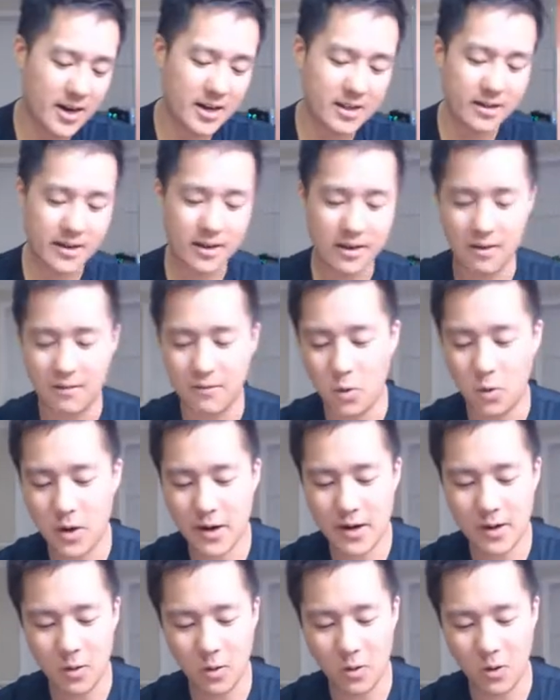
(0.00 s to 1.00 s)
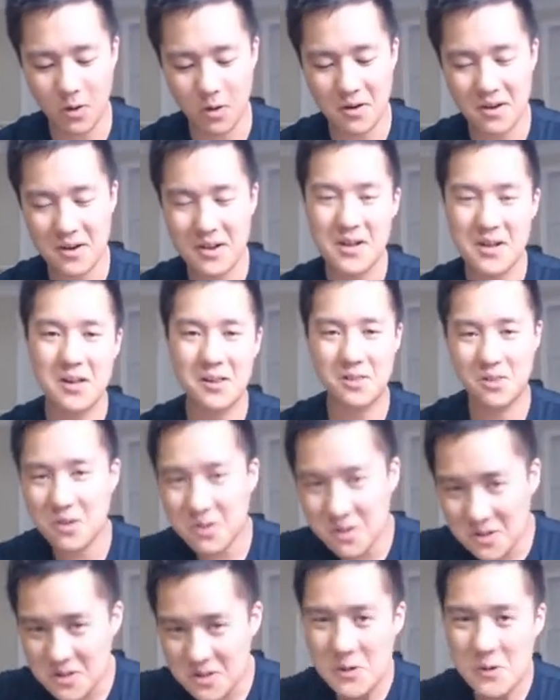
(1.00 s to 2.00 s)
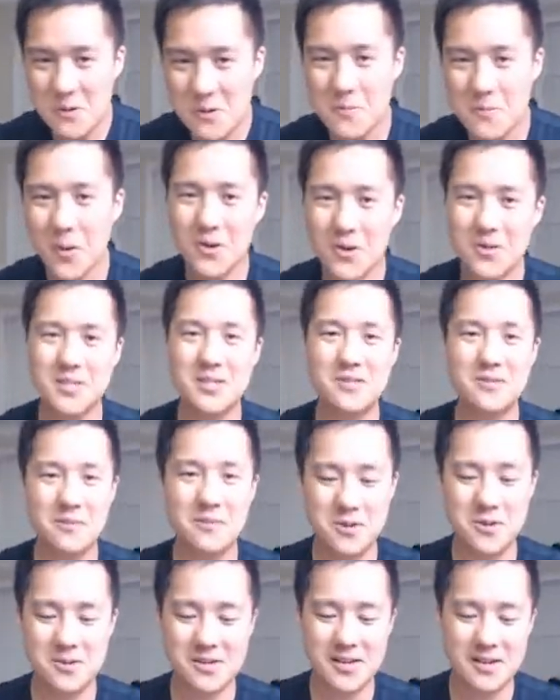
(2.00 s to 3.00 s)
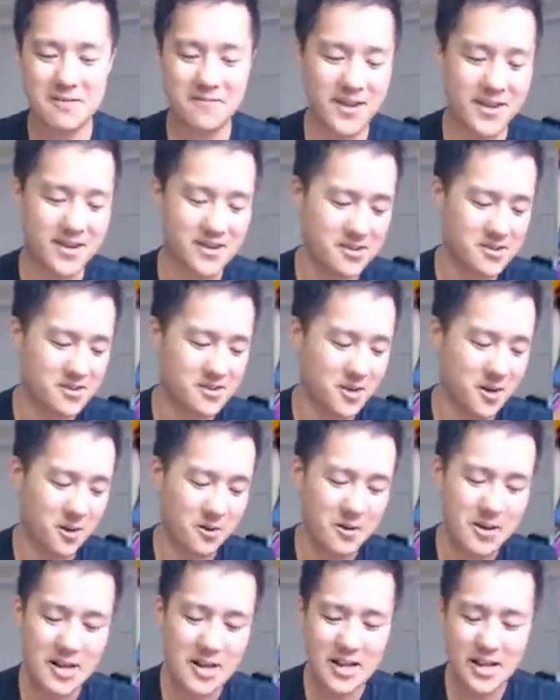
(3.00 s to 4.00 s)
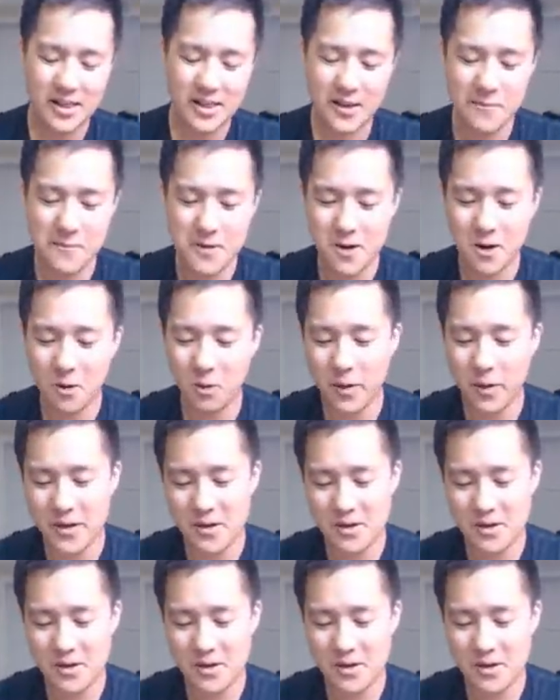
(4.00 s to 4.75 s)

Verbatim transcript: of like avoid or look to purchase from those same vendors. So let me know what your